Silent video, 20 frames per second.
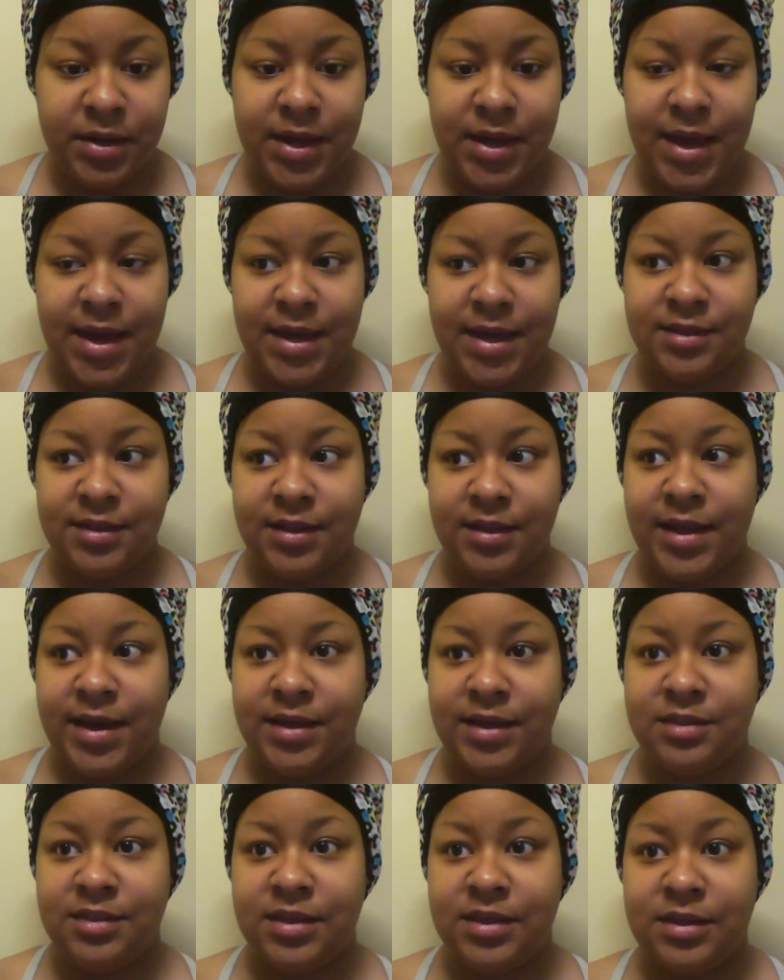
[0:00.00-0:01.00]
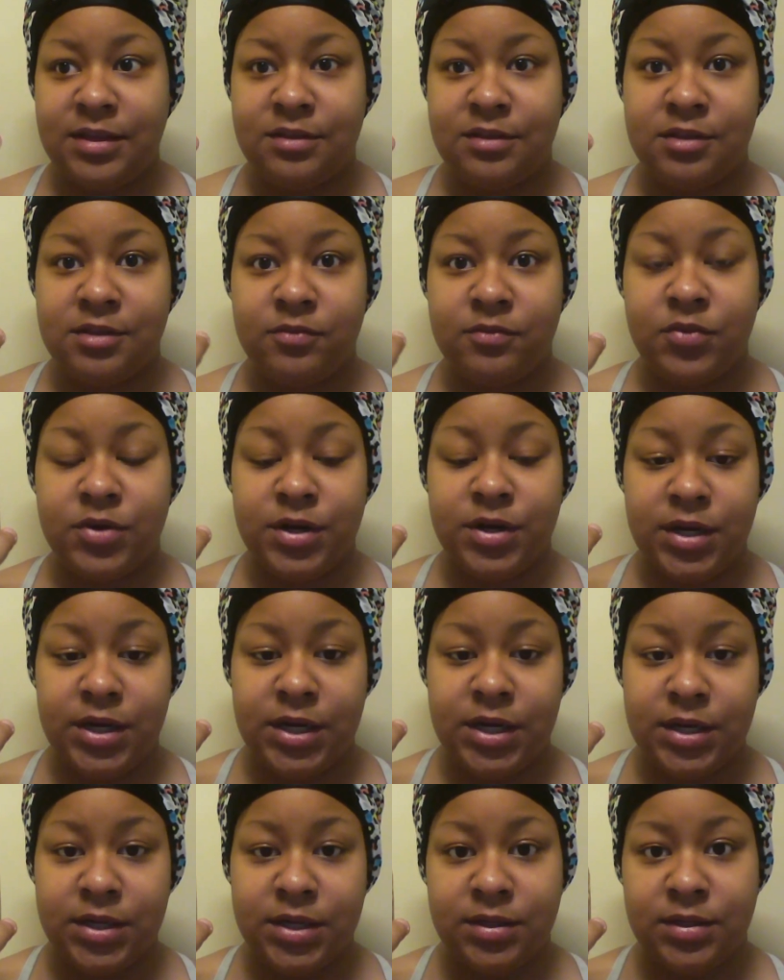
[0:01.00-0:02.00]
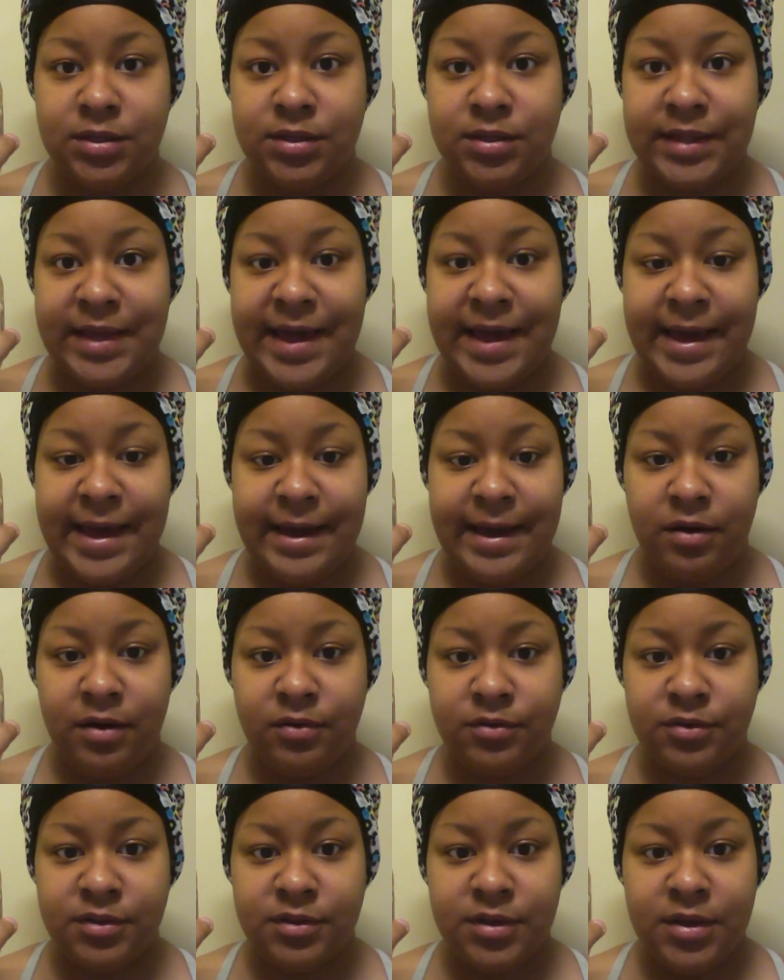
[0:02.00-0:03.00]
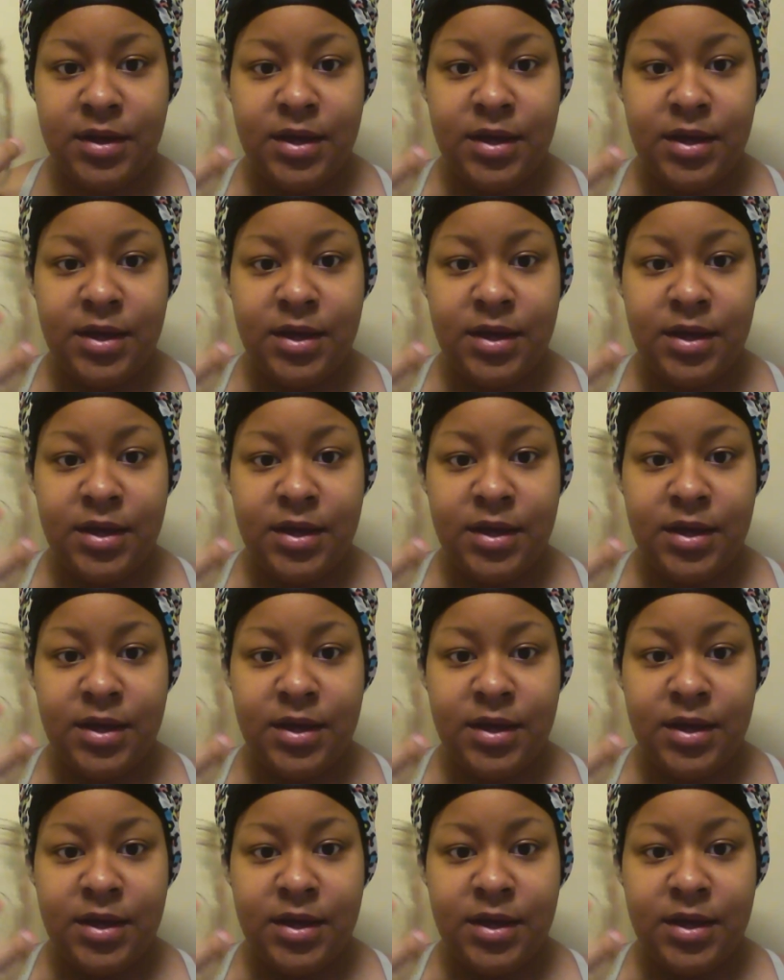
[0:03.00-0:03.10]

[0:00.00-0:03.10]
has it like sitting somewhere in the house,